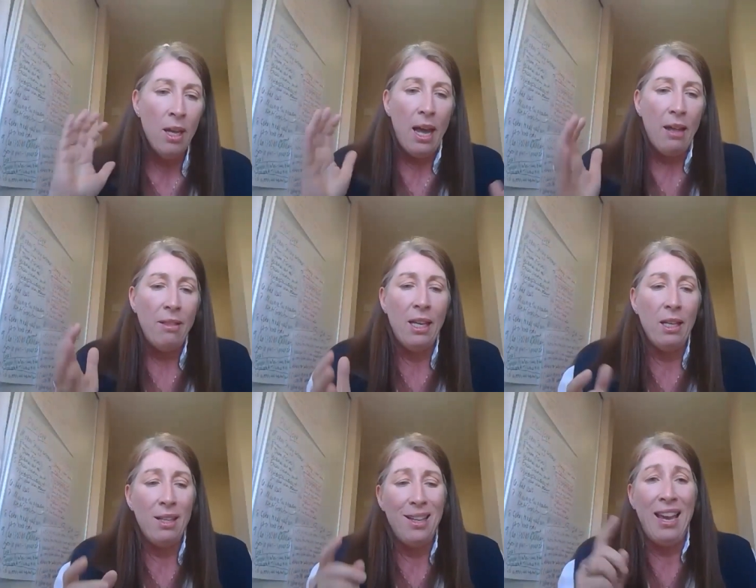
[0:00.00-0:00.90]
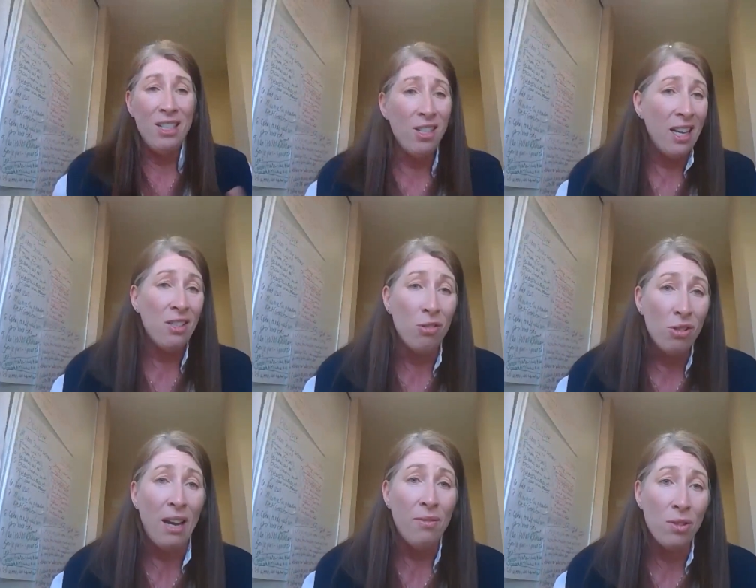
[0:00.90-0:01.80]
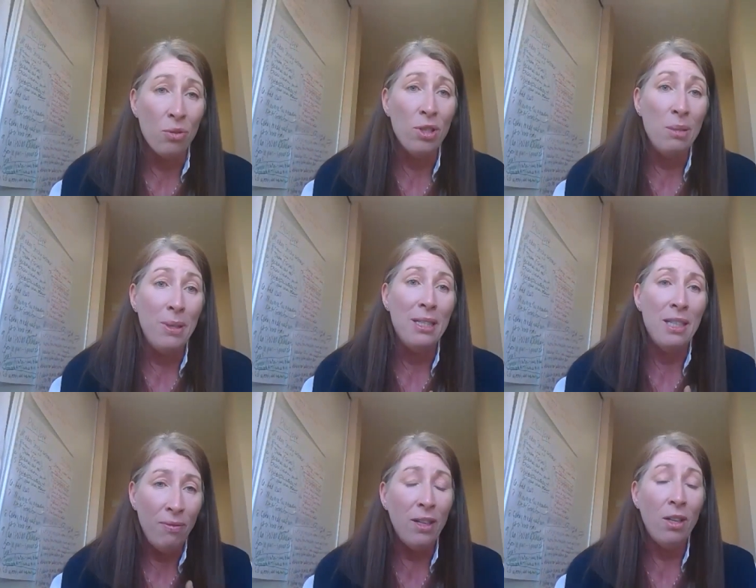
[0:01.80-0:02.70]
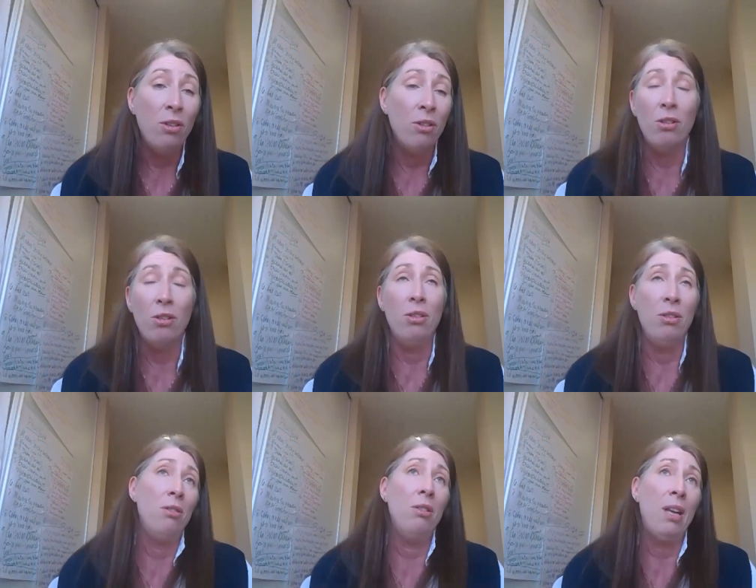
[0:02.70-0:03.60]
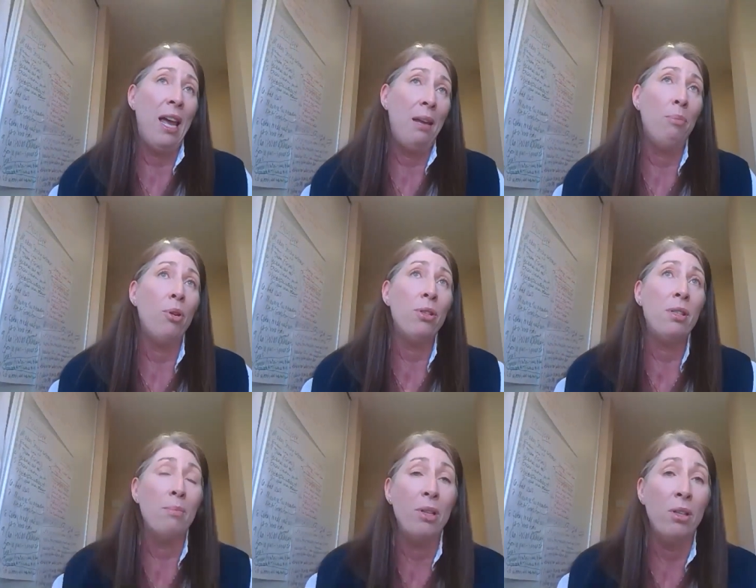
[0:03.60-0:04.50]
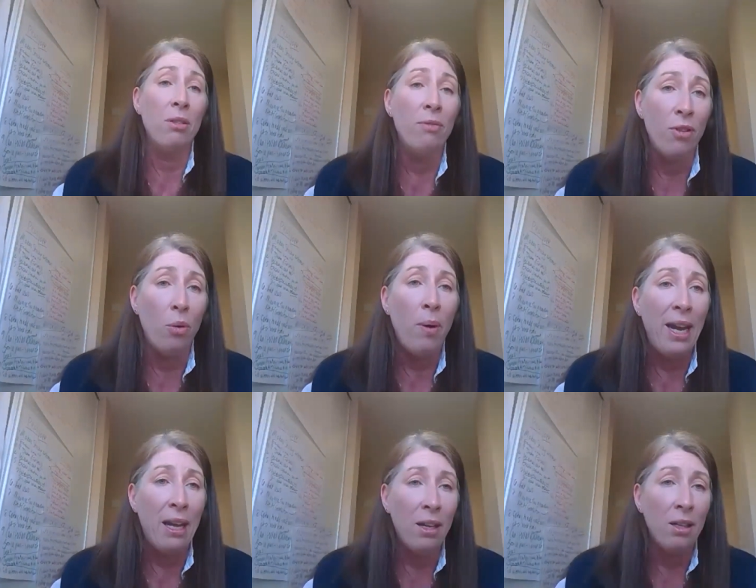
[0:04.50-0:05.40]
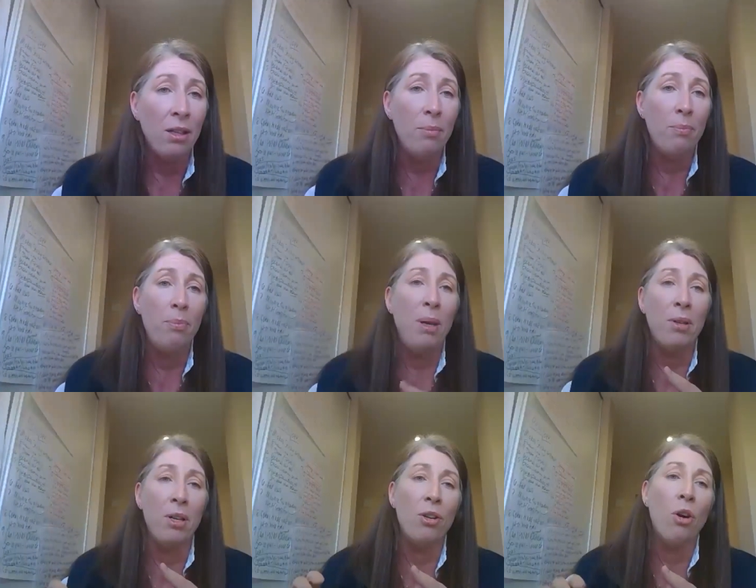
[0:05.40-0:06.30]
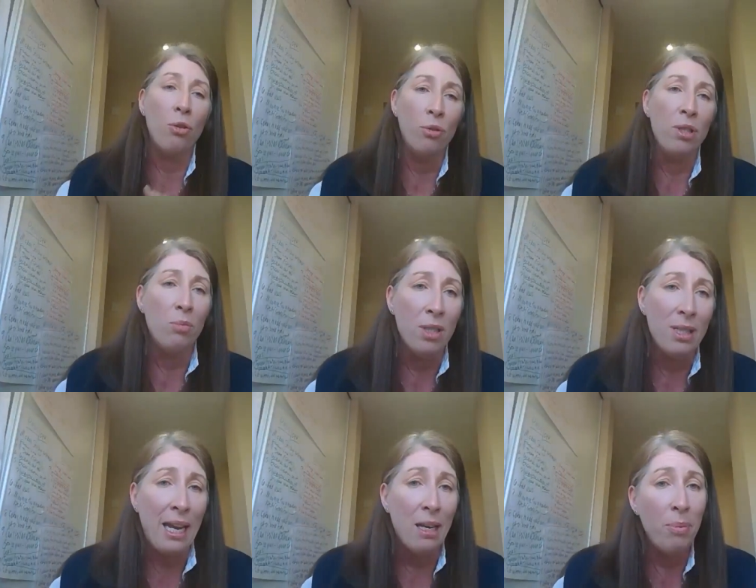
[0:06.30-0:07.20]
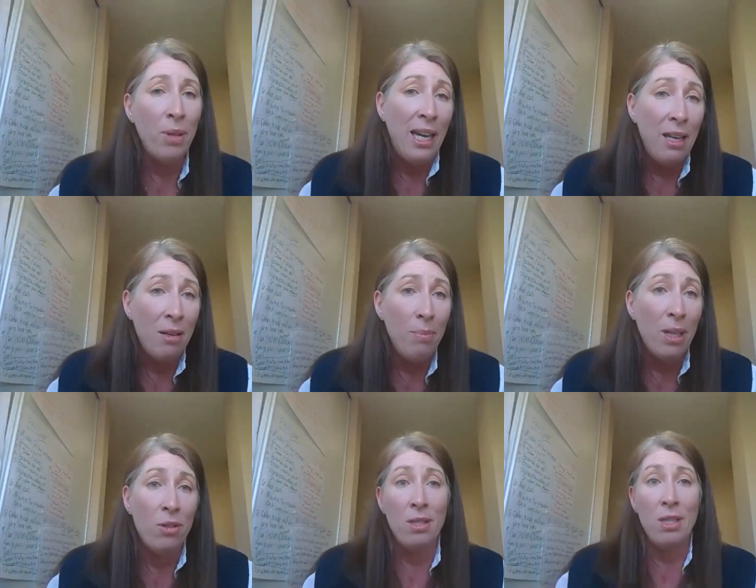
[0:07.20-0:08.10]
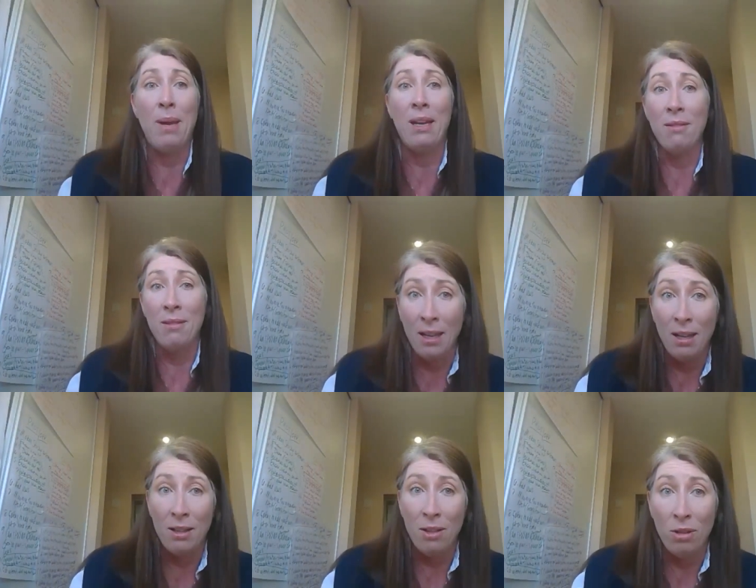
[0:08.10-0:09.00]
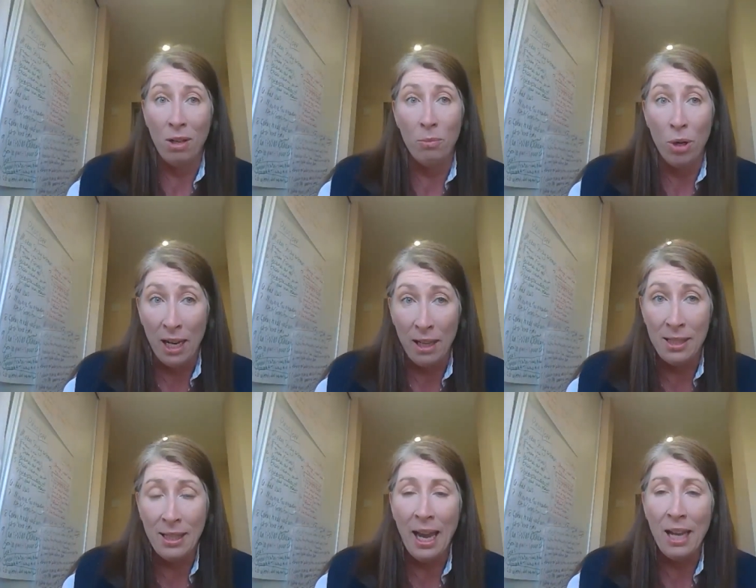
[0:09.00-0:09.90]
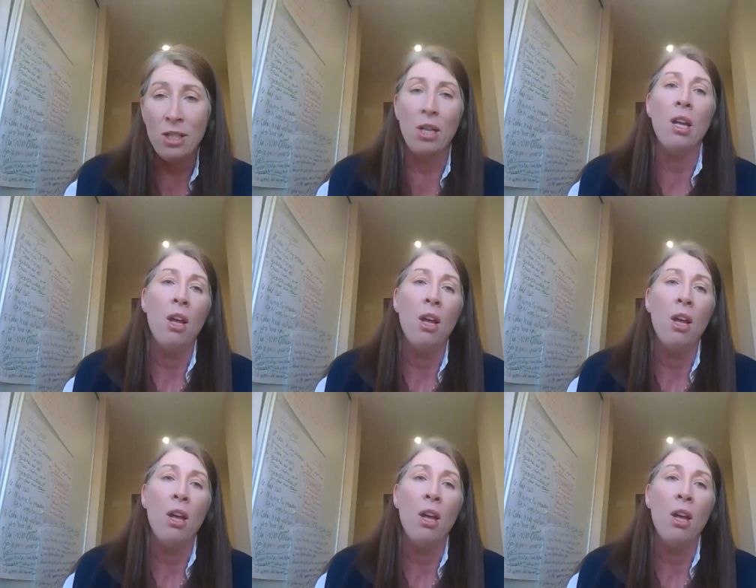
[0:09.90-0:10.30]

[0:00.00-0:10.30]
I think international travel is going to be difficult, nigh impossible for a while. People are not going to want to get in a plane because they might think they're more likely to catch it.